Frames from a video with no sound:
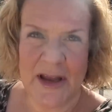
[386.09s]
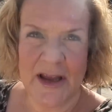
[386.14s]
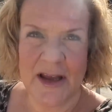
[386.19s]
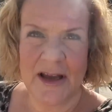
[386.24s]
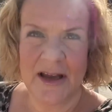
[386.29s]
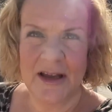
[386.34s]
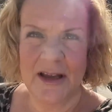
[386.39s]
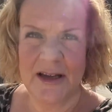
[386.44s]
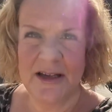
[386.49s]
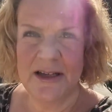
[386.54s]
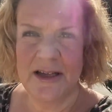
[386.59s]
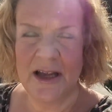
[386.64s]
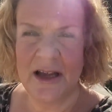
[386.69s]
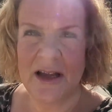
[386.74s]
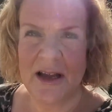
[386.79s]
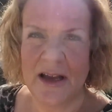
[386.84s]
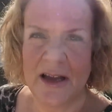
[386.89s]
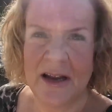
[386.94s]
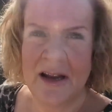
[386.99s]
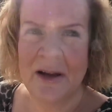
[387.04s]
me
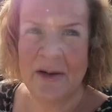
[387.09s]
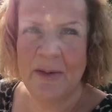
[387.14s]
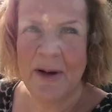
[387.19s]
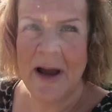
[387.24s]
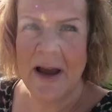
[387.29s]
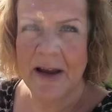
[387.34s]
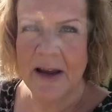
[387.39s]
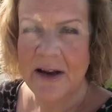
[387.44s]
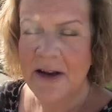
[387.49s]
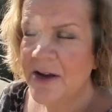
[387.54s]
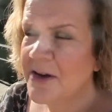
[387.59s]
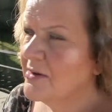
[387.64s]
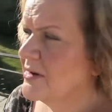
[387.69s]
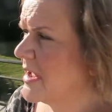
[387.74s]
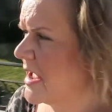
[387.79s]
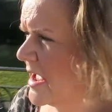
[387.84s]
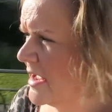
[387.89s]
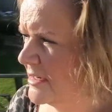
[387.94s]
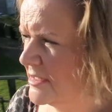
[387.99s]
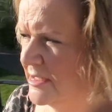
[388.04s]
turn. Where can you
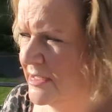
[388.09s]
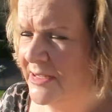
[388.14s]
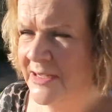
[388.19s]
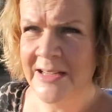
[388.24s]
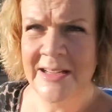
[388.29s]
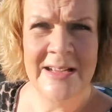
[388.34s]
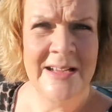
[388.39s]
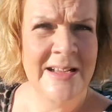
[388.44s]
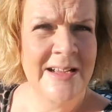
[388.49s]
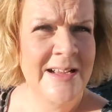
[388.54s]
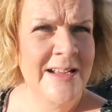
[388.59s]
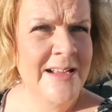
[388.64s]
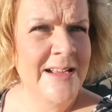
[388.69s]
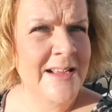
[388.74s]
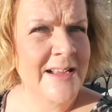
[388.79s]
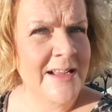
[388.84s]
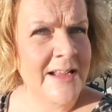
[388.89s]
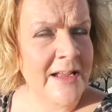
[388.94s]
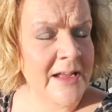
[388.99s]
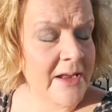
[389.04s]
get?
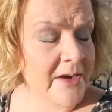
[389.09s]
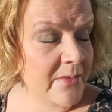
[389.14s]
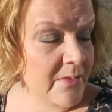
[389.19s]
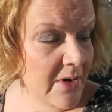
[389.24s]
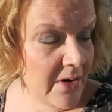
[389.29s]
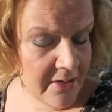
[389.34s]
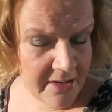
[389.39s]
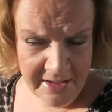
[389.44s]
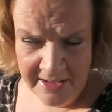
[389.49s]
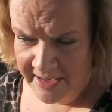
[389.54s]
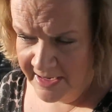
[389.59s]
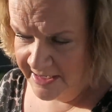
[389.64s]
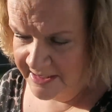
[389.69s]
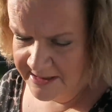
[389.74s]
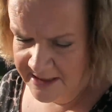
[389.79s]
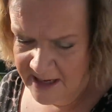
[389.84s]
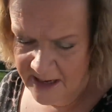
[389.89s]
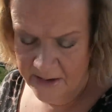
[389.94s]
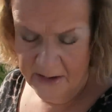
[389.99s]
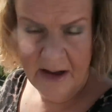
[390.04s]
I'm not going to
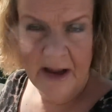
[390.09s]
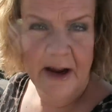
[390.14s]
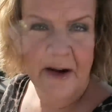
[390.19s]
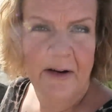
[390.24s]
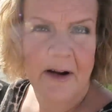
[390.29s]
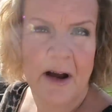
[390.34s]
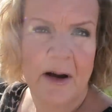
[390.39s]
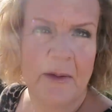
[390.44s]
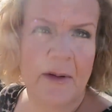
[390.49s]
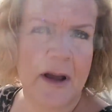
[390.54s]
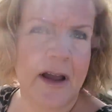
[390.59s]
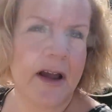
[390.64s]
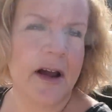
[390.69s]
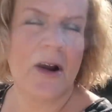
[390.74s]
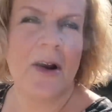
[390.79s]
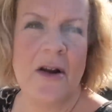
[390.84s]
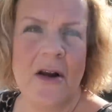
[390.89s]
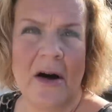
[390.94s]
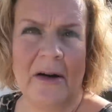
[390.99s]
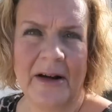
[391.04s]
get it out here, are we?
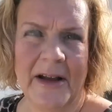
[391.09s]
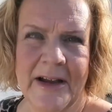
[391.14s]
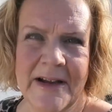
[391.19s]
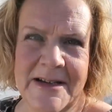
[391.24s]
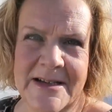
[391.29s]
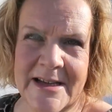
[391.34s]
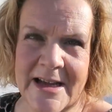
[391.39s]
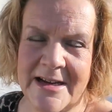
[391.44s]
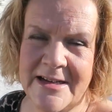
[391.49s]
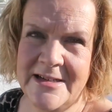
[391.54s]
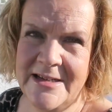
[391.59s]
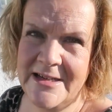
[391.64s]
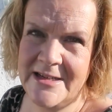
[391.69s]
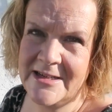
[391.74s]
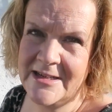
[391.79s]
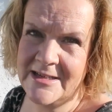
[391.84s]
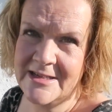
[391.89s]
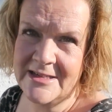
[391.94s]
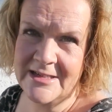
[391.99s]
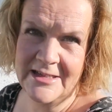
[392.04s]
Not going to get any
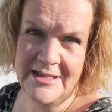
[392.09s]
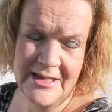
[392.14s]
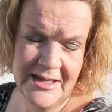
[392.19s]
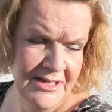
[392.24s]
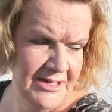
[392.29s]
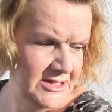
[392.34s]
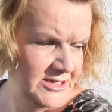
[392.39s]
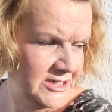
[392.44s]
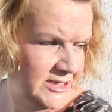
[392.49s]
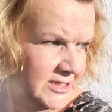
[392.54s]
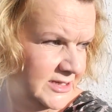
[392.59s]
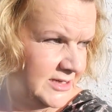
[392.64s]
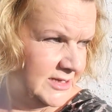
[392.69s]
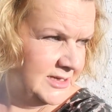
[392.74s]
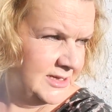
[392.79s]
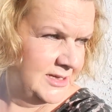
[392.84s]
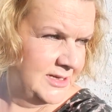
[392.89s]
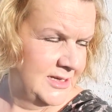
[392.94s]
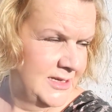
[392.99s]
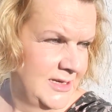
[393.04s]
decent light.
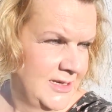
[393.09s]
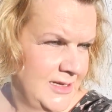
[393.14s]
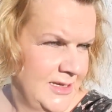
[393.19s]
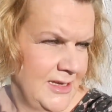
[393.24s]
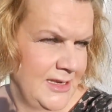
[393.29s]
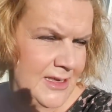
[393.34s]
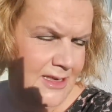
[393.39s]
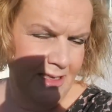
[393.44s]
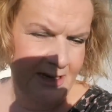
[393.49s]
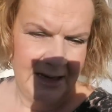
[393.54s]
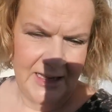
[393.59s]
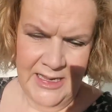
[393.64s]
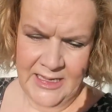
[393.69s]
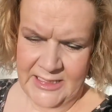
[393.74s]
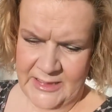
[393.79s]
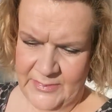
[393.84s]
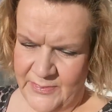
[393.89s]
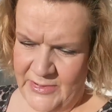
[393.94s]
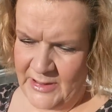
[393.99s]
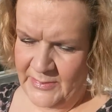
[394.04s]

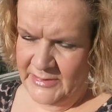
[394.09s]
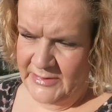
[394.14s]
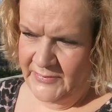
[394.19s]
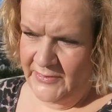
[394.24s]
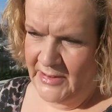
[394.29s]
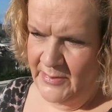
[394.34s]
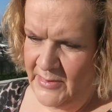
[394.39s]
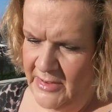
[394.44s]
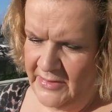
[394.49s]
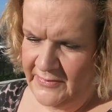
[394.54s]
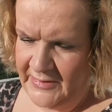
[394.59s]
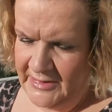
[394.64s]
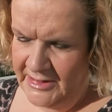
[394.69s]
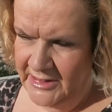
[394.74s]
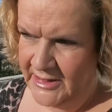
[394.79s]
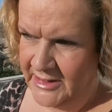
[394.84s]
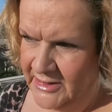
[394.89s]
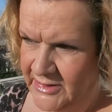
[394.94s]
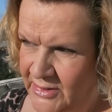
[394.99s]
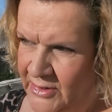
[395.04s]
Unless, perhaps if I move
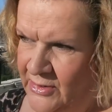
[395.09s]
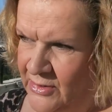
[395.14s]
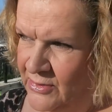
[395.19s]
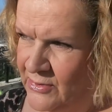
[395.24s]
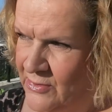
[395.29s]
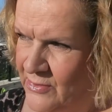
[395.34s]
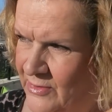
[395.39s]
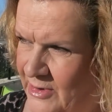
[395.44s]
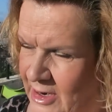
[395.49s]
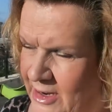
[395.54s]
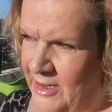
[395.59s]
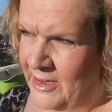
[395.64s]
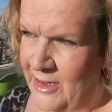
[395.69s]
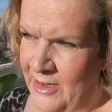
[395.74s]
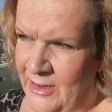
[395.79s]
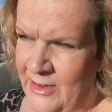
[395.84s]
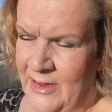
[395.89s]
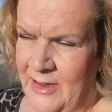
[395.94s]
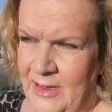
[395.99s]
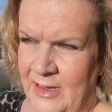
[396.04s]
into this corner,
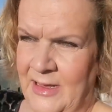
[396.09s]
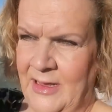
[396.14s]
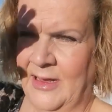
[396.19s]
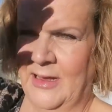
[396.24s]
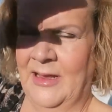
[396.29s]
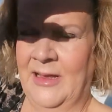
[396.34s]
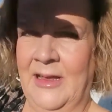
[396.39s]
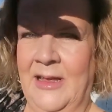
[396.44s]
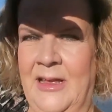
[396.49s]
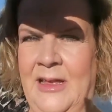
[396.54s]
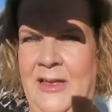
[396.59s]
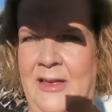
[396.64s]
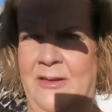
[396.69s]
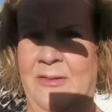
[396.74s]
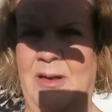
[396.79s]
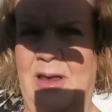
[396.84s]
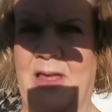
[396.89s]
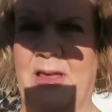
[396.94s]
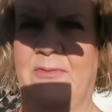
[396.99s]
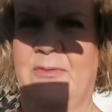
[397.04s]

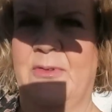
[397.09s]
will I